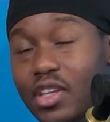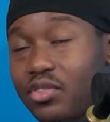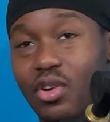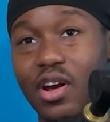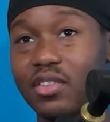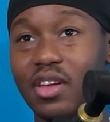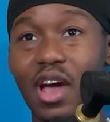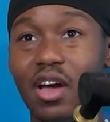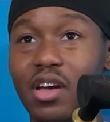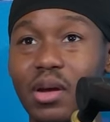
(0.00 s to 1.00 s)
It's crazy
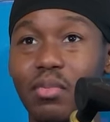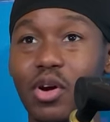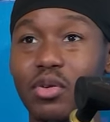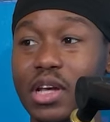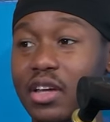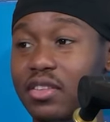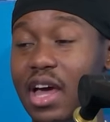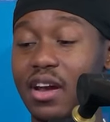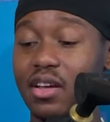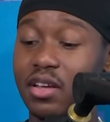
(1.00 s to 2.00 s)
out here, bro. Niggas oh
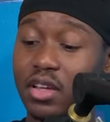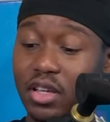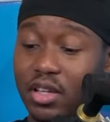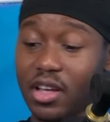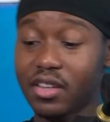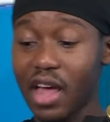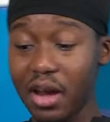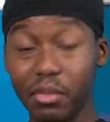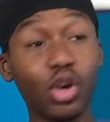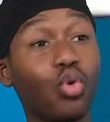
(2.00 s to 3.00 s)
gotta, niggas
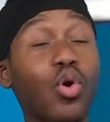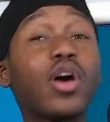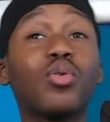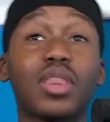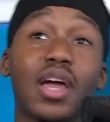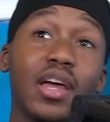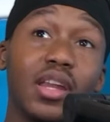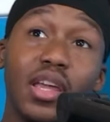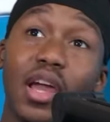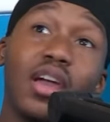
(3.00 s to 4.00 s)
gotta be quick with the
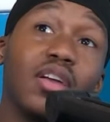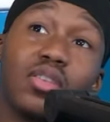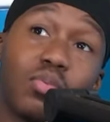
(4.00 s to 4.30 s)
NDAs,